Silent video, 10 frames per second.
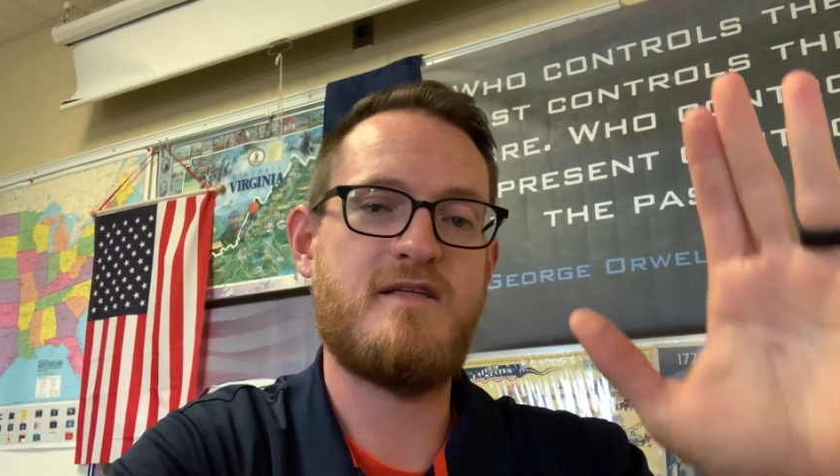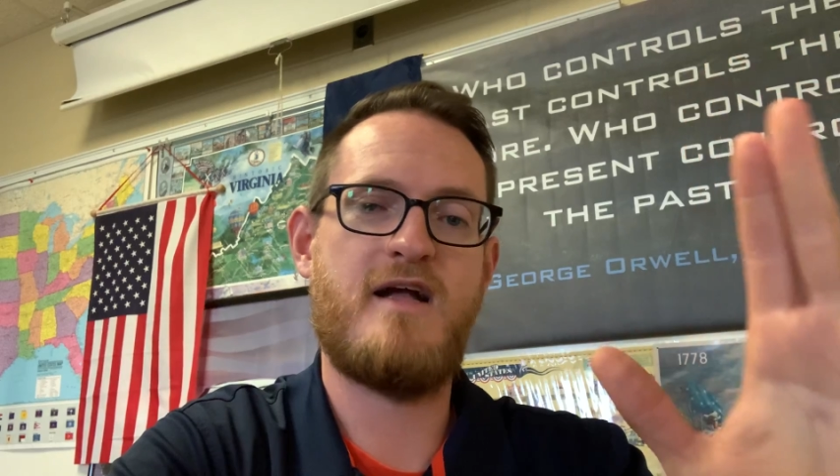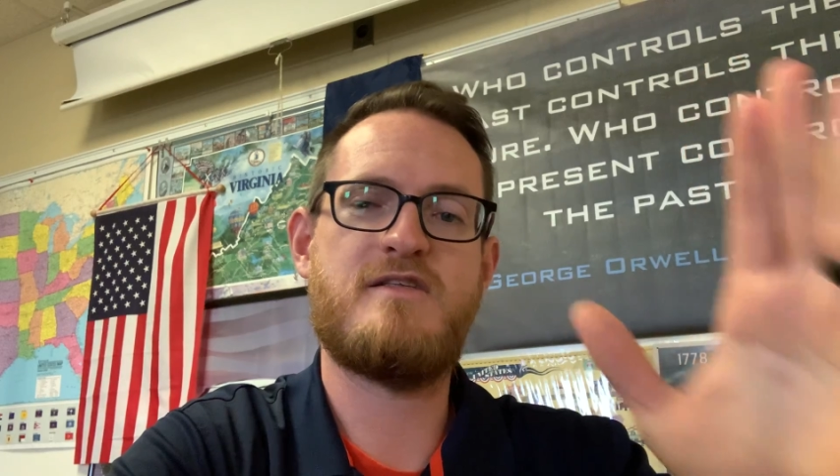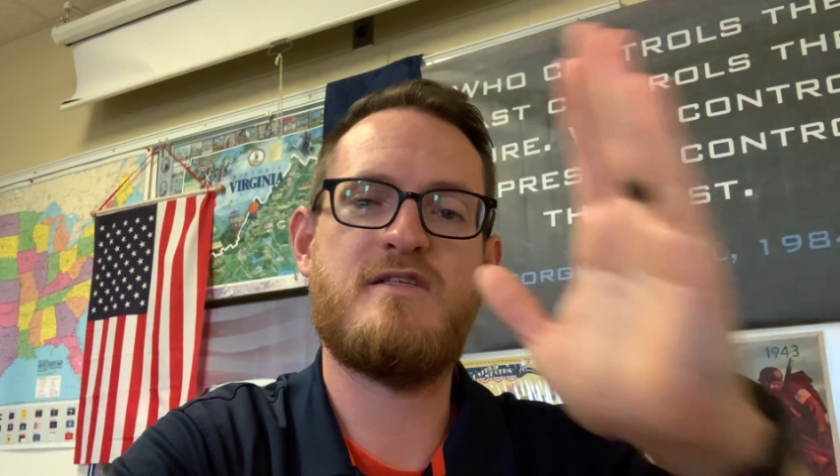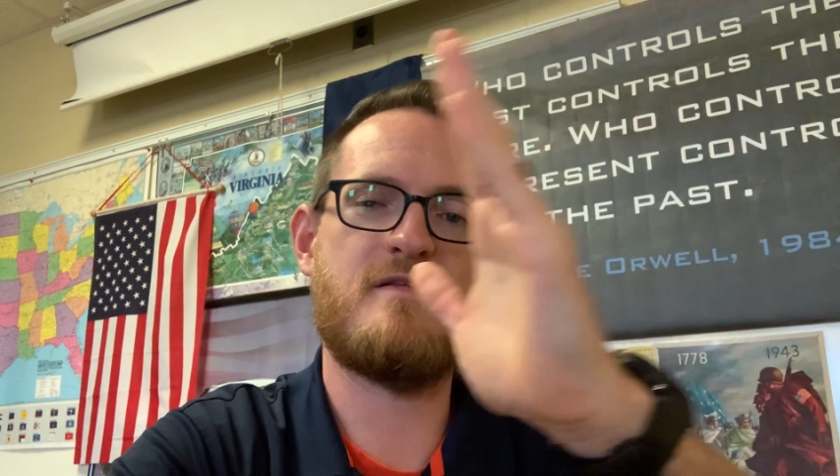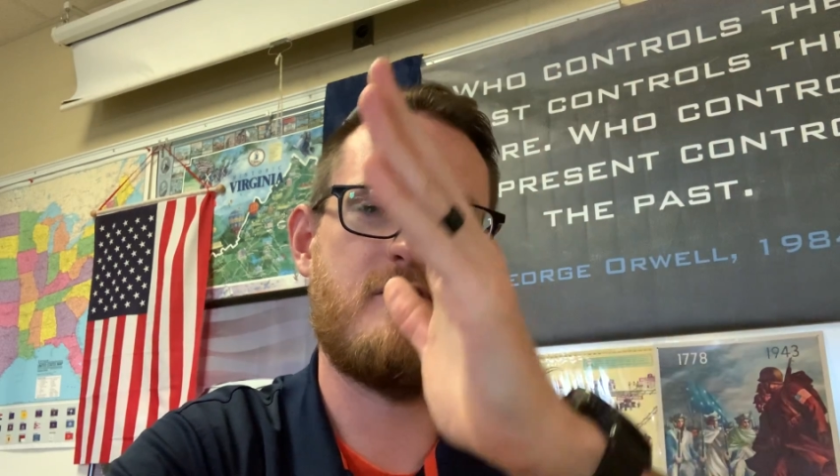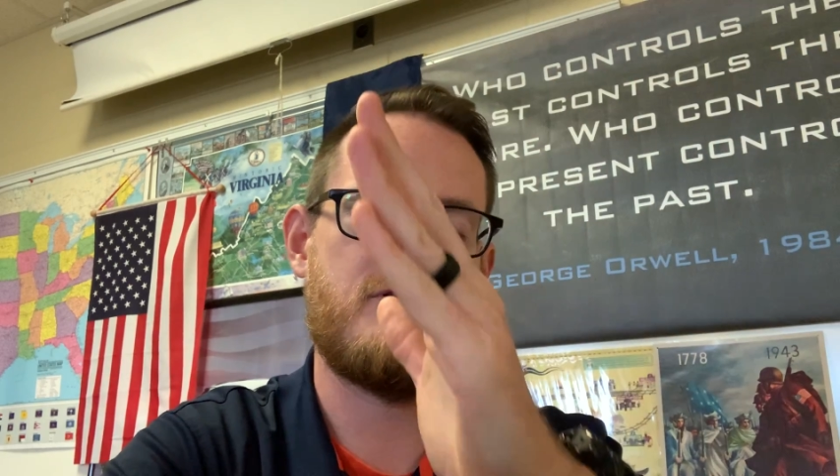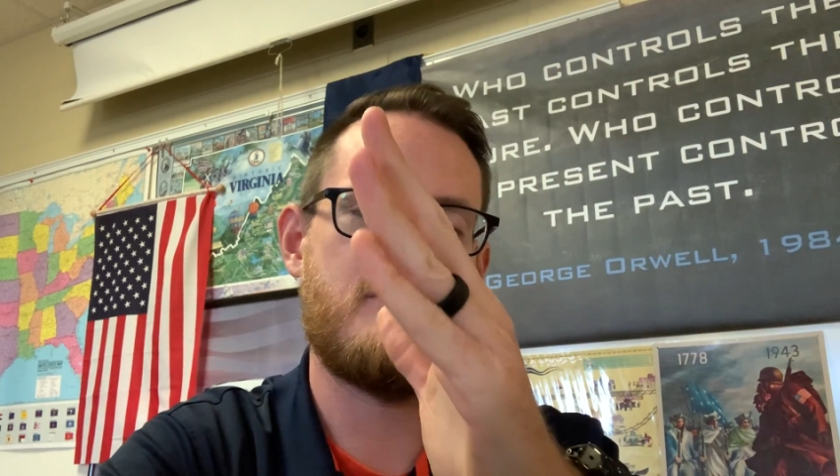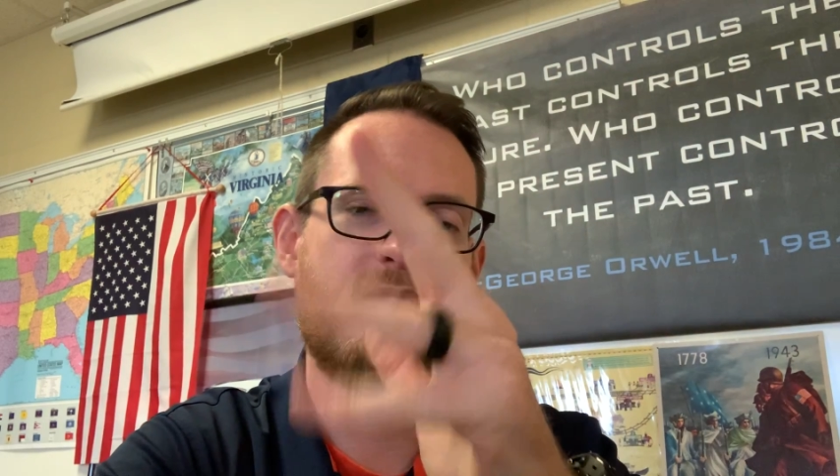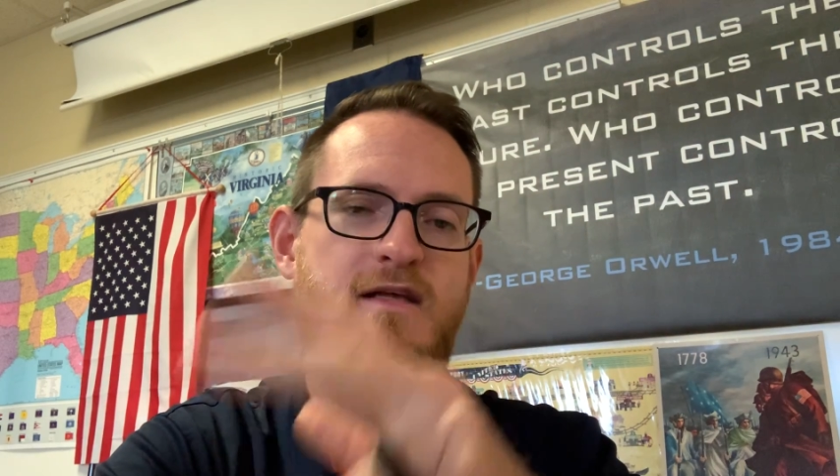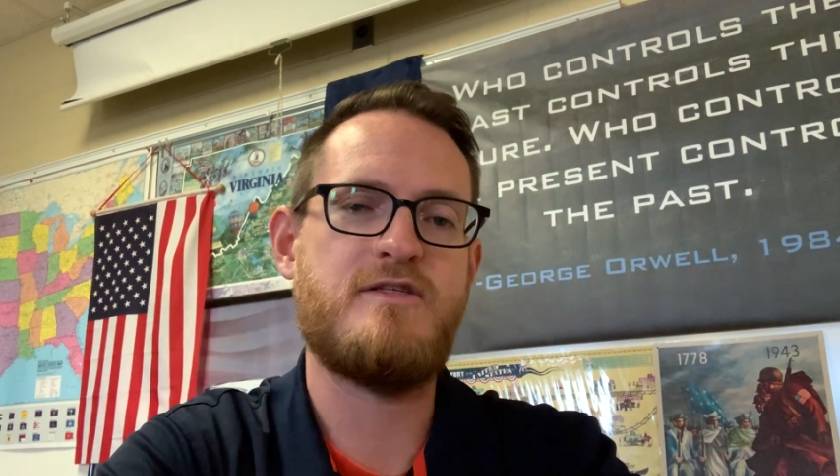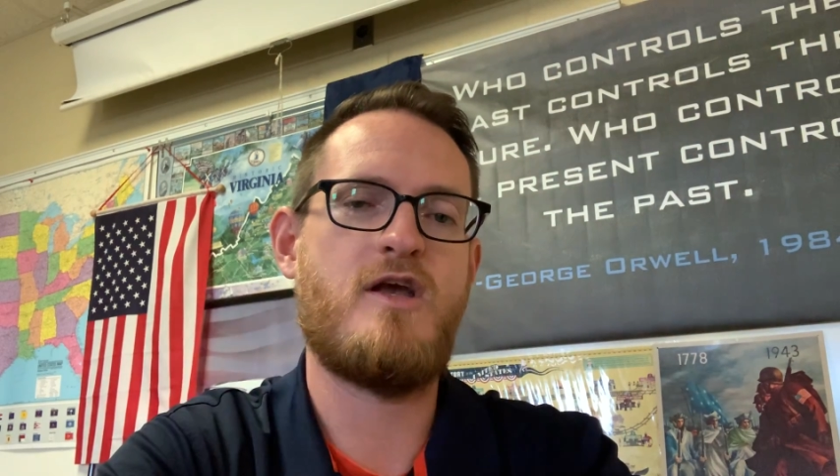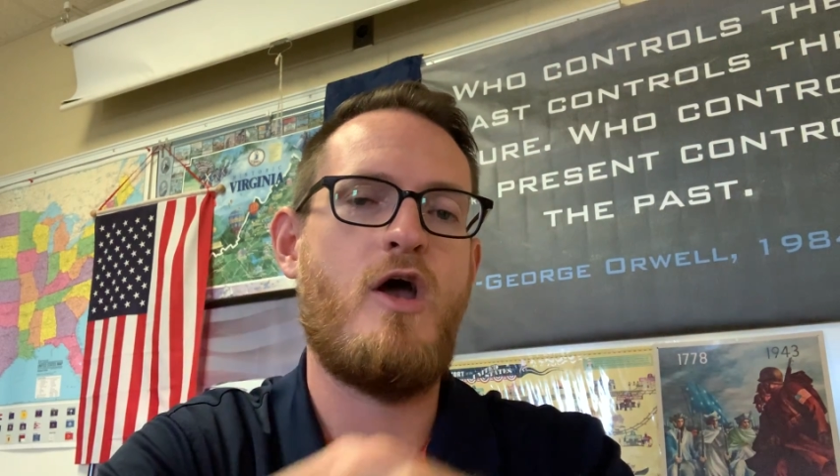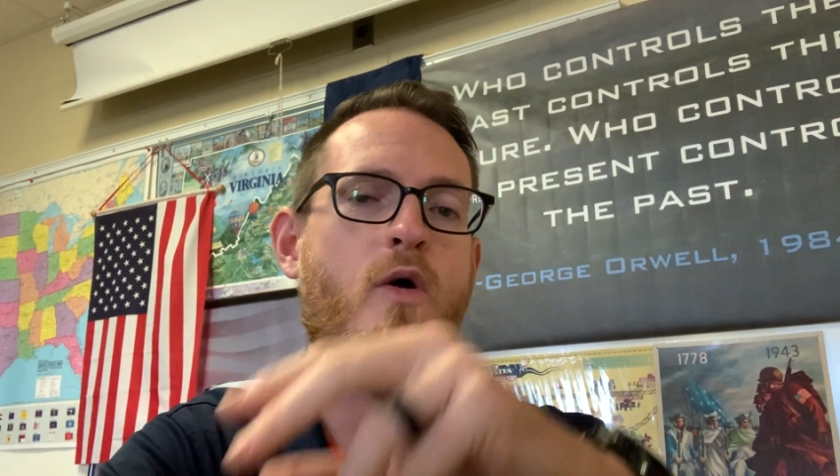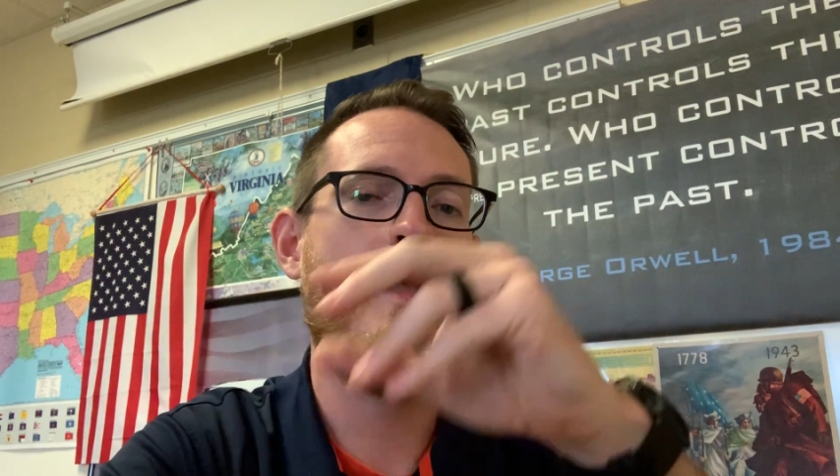Texas versus
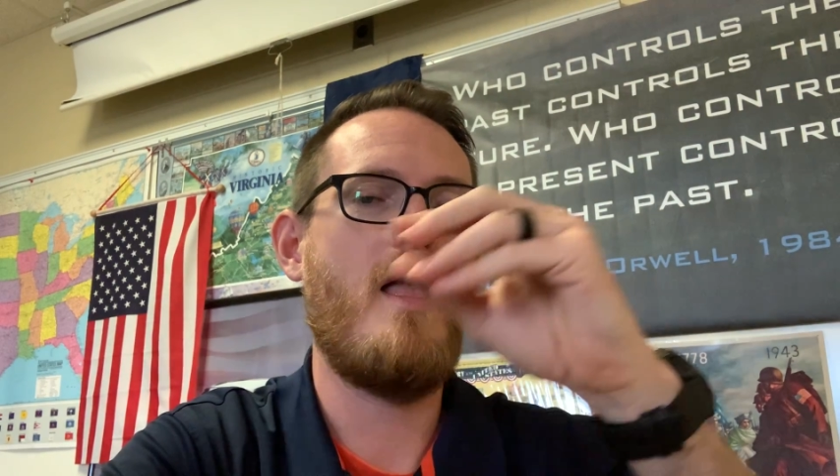Mexico.